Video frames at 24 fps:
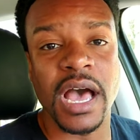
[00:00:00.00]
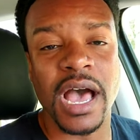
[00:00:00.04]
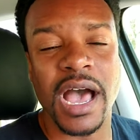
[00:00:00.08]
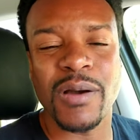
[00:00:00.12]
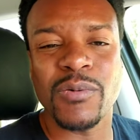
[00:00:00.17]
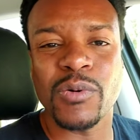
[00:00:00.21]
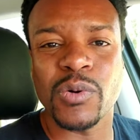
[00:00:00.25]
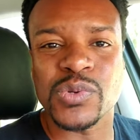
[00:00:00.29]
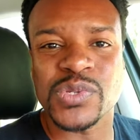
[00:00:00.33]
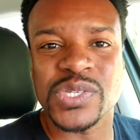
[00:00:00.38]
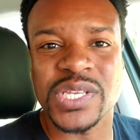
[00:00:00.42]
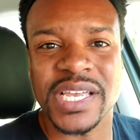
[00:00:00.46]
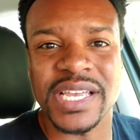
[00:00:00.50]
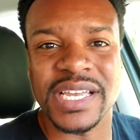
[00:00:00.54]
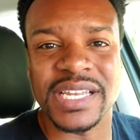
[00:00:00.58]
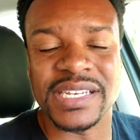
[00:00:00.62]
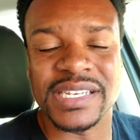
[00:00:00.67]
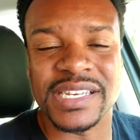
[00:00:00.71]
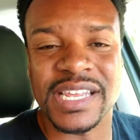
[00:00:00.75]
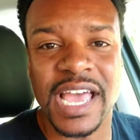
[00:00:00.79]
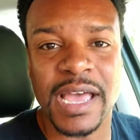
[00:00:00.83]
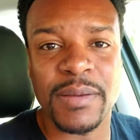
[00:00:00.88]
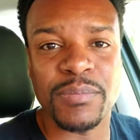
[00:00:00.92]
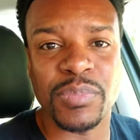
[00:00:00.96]
I won't say
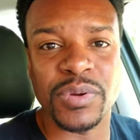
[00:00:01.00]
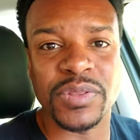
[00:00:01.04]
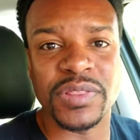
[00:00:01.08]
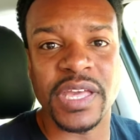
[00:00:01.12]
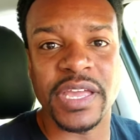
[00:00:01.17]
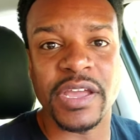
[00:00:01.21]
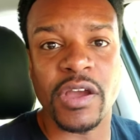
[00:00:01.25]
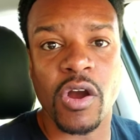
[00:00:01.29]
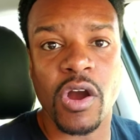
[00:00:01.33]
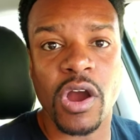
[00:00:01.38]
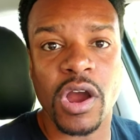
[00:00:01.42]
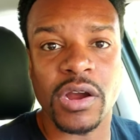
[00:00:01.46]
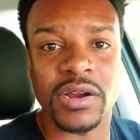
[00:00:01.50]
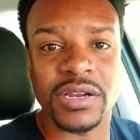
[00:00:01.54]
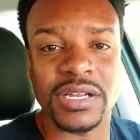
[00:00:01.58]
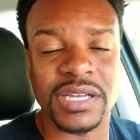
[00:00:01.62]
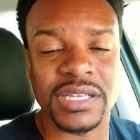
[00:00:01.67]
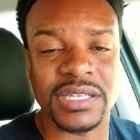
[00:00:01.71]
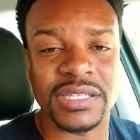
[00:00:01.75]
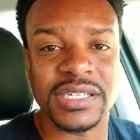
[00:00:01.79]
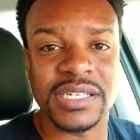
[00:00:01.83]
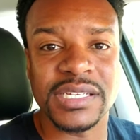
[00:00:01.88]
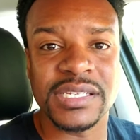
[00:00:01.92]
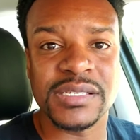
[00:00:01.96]
in debt, but they are,
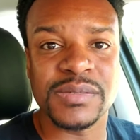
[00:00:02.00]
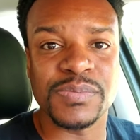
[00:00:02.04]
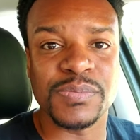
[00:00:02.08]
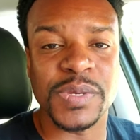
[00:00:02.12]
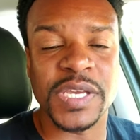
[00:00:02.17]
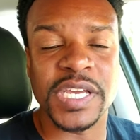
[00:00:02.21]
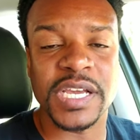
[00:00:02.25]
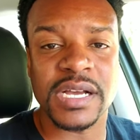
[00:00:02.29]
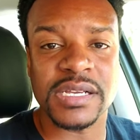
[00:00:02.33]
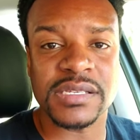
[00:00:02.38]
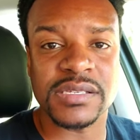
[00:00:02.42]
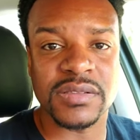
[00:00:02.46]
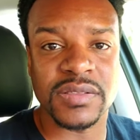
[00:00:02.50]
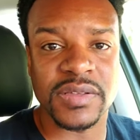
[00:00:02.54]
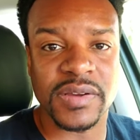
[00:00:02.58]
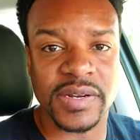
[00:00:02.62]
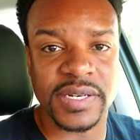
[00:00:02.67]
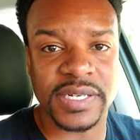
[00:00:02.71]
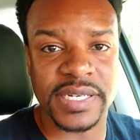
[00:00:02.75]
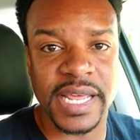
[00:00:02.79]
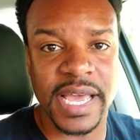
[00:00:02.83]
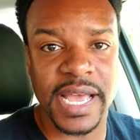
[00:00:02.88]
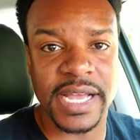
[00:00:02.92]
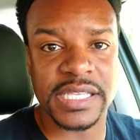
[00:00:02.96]
at least because of
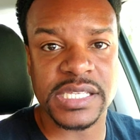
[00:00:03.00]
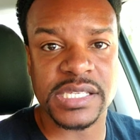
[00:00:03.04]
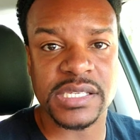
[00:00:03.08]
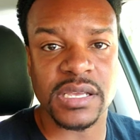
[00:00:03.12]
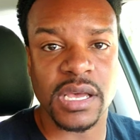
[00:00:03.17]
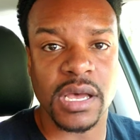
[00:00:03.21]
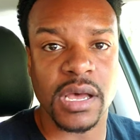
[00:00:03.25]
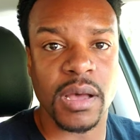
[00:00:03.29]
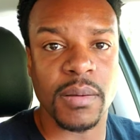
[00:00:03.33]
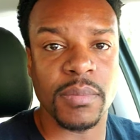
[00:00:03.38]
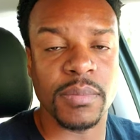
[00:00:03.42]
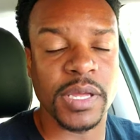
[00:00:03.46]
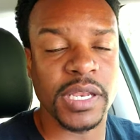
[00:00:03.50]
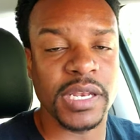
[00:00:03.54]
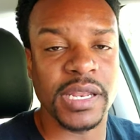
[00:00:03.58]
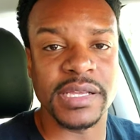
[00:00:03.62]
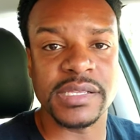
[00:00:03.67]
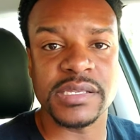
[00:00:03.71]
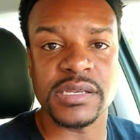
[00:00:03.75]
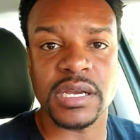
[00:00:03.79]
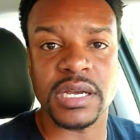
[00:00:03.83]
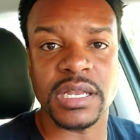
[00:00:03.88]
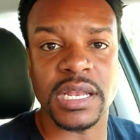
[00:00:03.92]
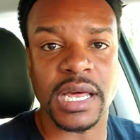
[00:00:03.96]
their debts, and
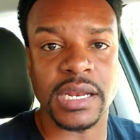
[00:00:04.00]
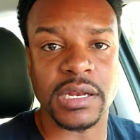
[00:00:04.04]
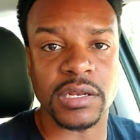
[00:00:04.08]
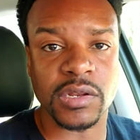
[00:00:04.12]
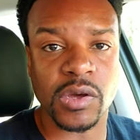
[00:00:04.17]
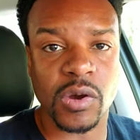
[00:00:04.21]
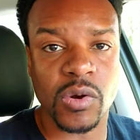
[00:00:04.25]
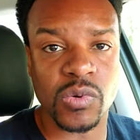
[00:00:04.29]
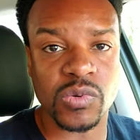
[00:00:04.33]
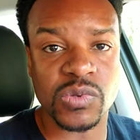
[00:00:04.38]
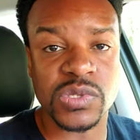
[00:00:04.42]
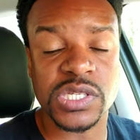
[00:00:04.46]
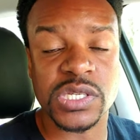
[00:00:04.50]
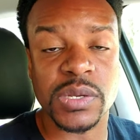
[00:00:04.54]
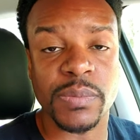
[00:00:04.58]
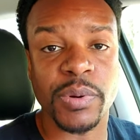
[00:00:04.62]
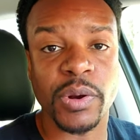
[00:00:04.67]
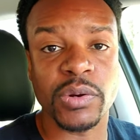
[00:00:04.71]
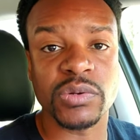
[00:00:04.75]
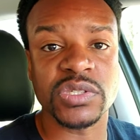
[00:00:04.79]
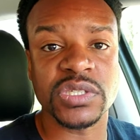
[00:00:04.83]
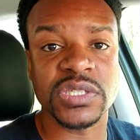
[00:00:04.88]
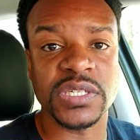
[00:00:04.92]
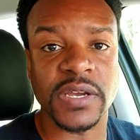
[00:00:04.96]
they took a lot of loans to
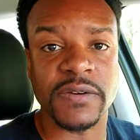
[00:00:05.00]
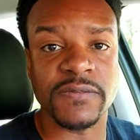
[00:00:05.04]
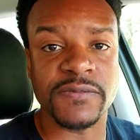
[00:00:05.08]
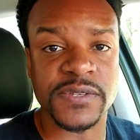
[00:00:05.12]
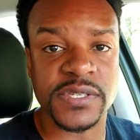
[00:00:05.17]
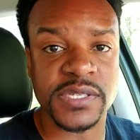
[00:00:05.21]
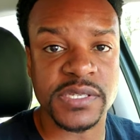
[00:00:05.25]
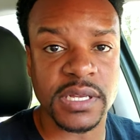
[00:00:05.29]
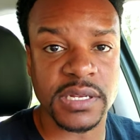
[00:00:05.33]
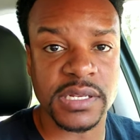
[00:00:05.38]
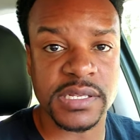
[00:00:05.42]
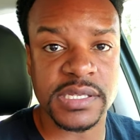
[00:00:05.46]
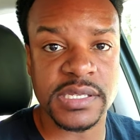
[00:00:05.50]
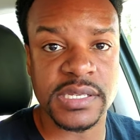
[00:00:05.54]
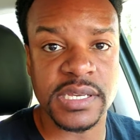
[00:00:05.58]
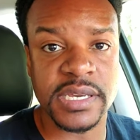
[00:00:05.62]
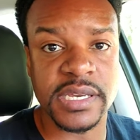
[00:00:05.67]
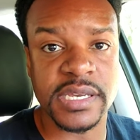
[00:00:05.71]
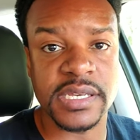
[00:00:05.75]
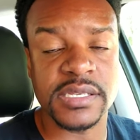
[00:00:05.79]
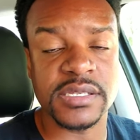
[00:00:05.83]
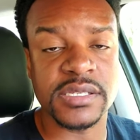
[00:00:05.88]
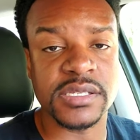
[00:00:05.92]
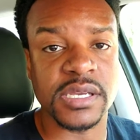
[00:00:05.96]
purchase their
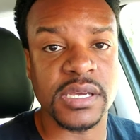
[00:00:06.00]
facilities,